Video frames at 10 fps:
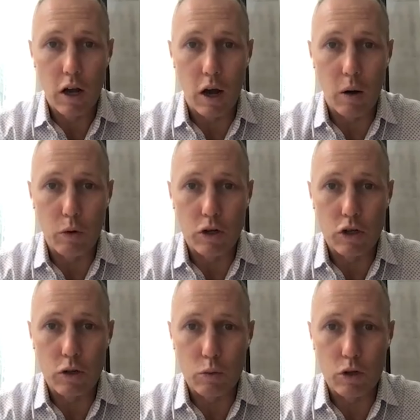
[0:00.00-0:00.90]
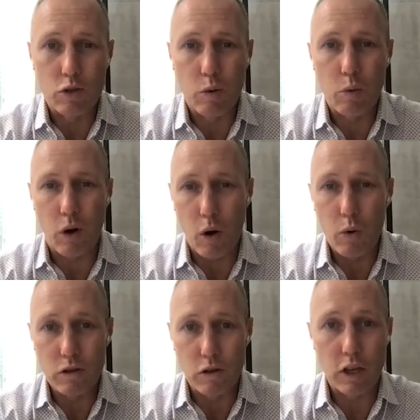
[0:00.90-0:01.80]
Which is what we're
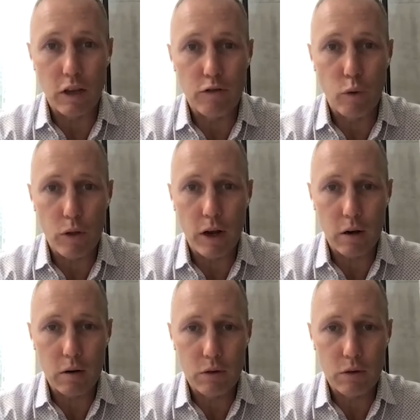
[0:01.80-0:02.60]
always looking for there.